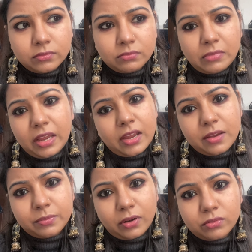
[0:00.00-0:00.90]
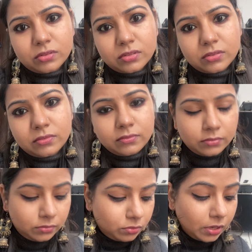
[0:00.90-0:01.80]
my eyebrows.
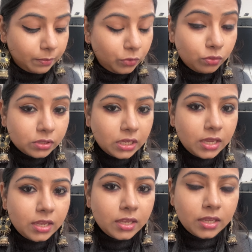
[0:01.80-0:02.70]
So I'm using,